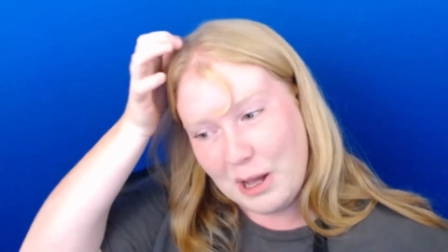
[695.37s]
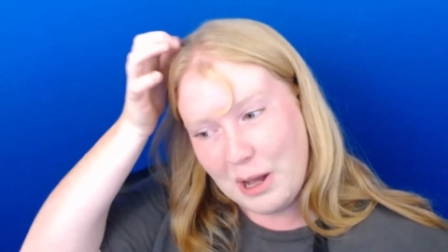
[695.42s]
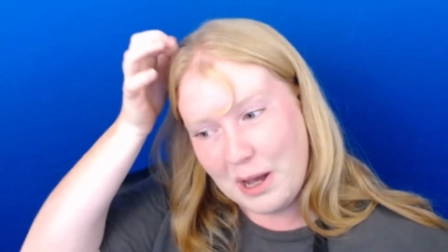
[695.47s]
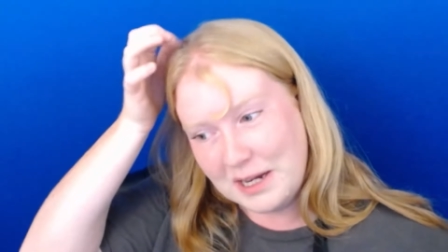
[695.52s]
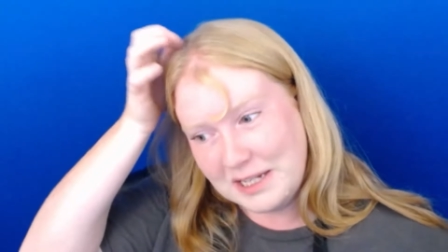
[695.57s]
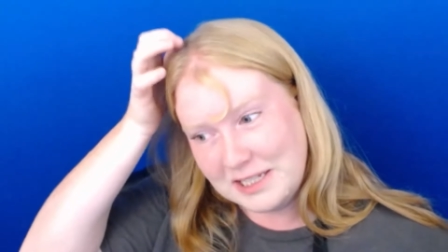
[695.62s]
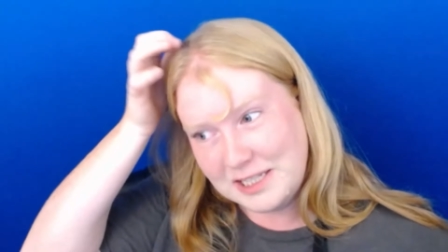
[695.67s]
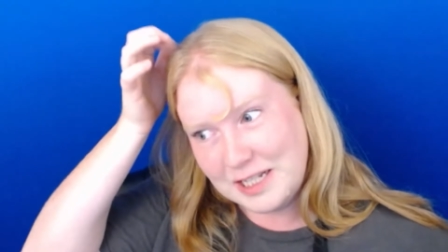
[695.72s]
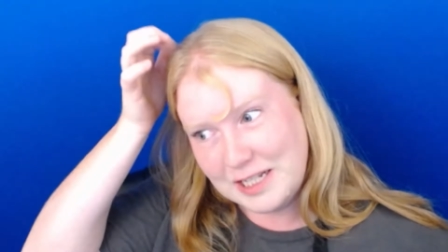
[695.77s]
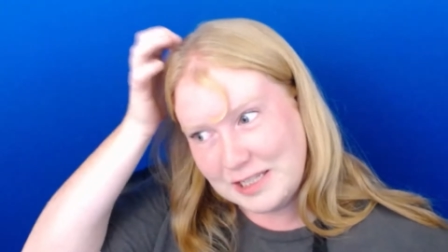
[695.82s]

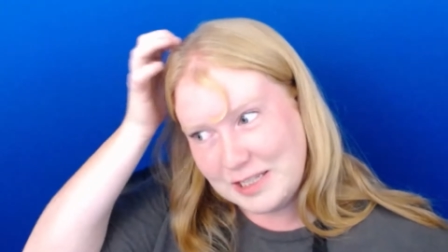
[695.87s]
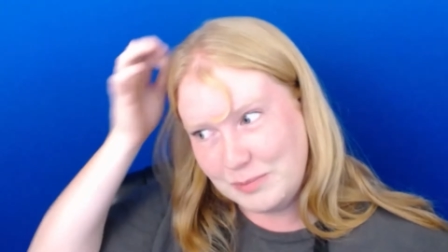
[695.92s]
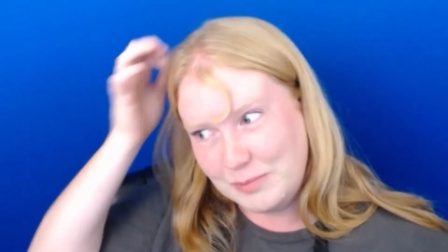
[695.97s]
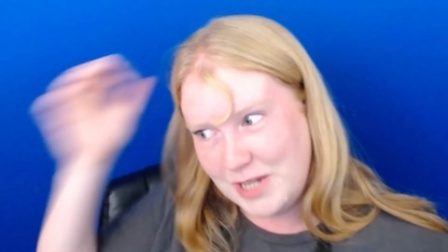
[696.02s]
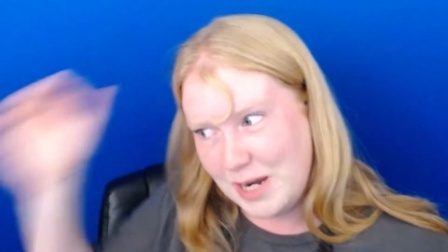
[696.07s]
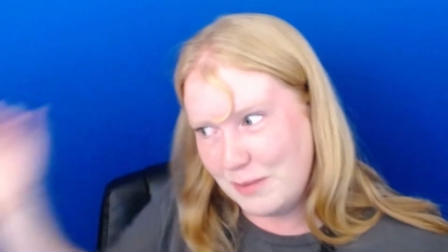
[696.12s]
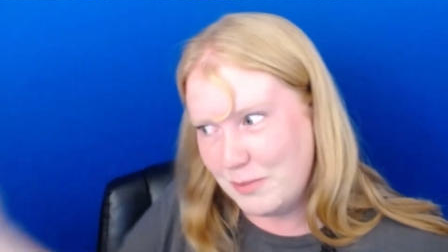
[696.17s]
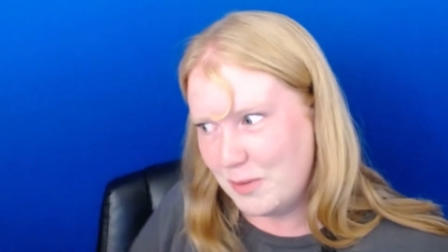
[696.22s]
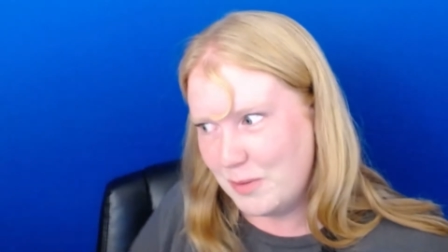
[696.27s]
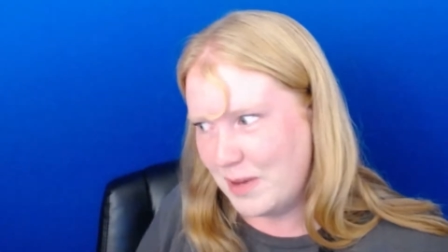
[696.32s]
August, and
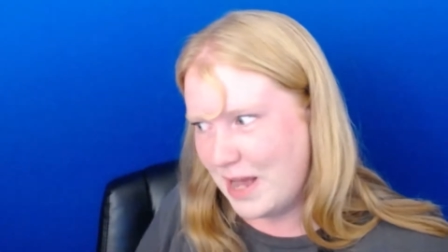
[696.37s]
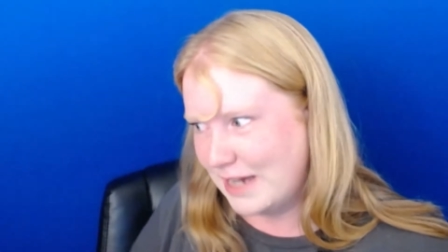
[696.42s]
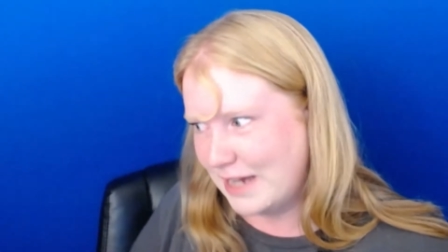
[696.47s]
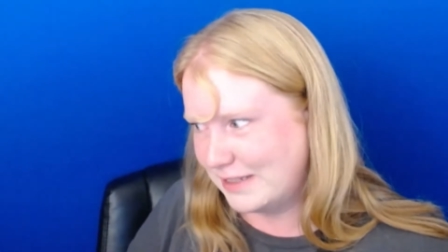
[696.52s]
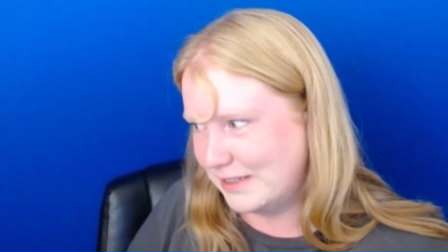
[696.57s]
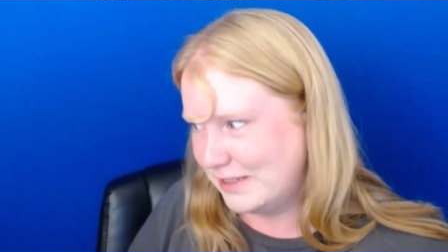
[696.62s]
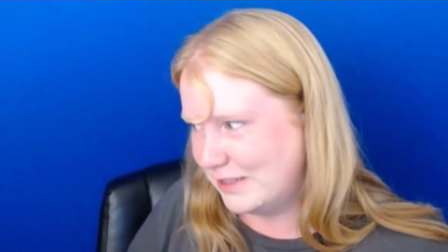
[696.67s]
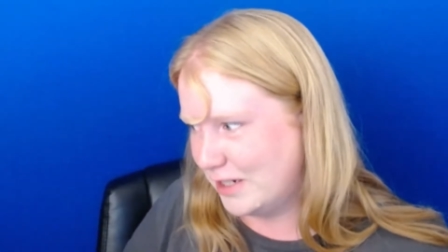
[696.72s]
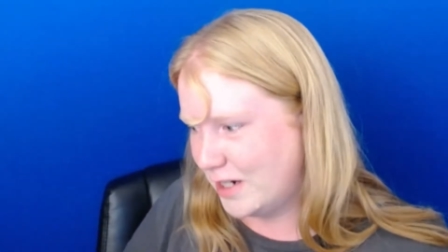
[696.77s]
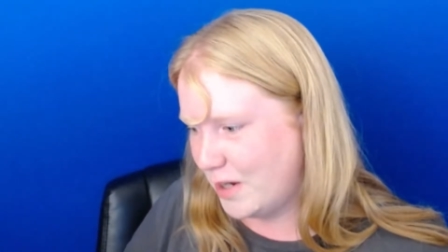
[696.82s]
September
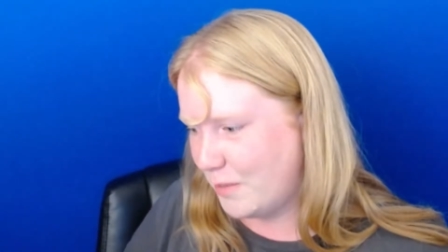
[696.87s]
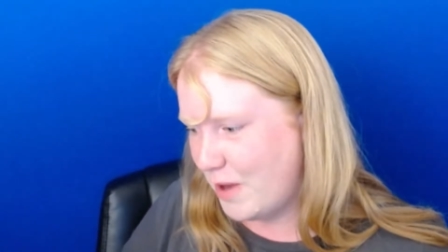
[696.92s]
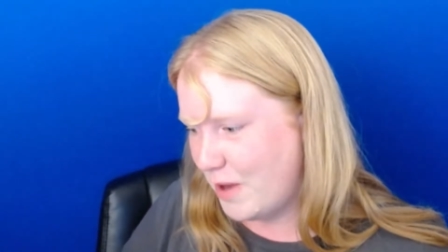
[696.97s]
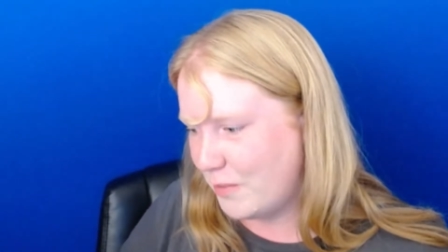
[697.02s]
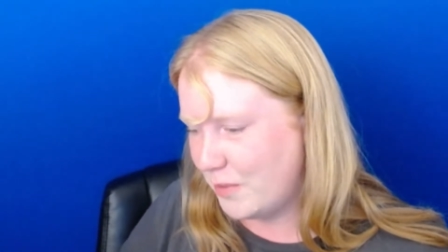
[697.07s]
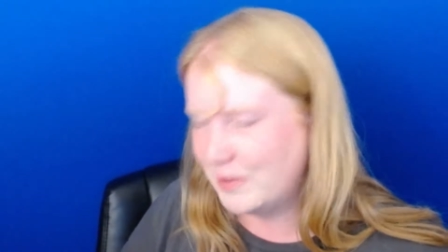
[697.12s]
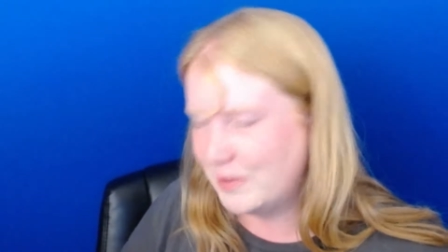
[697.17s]
boxes to come out,